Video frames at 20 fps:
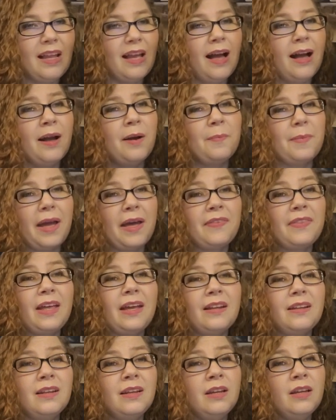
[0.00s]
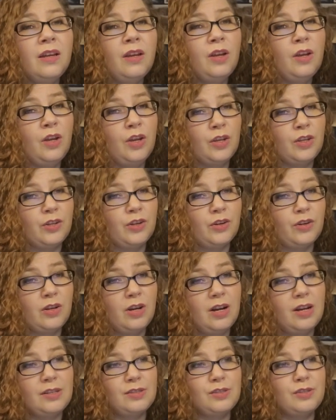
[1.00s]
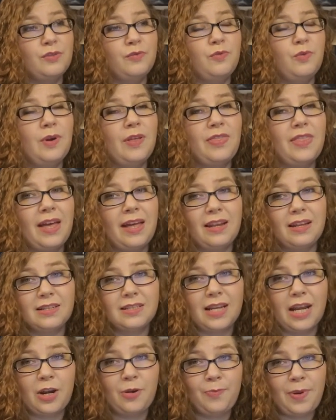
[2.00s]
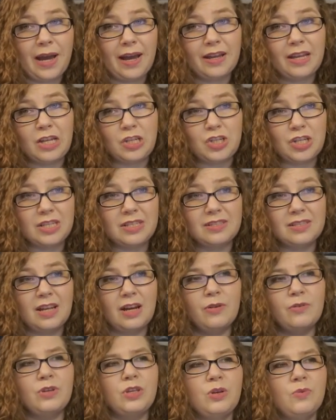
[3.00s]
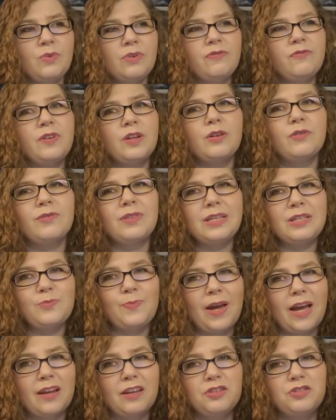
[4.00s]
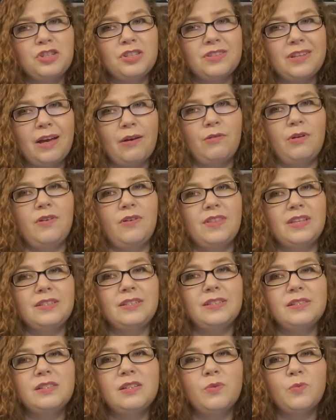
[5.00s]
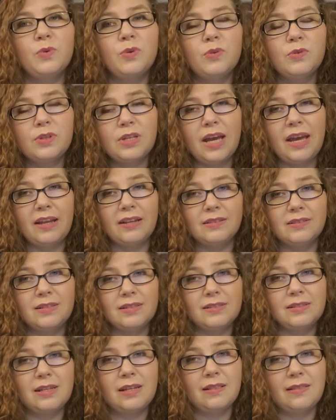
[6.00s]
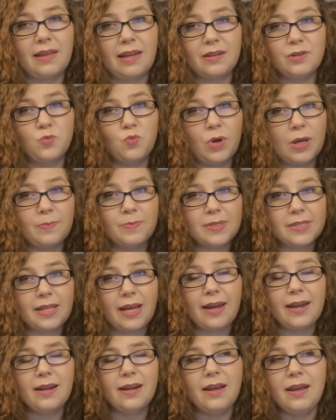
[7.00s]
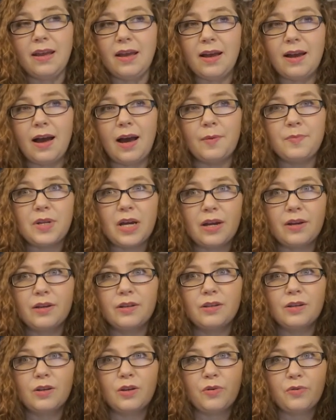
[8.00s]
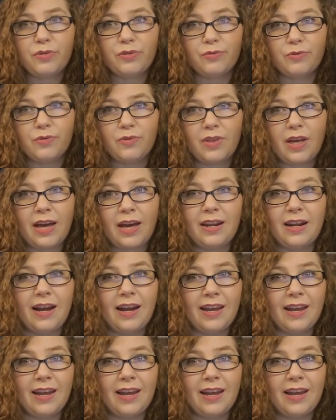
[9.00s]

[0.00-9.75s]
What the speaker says: And then your cost of what that entire package is. Now, you would figure these packages out on the Disney World and Disneyland website. I'm not going to go through that.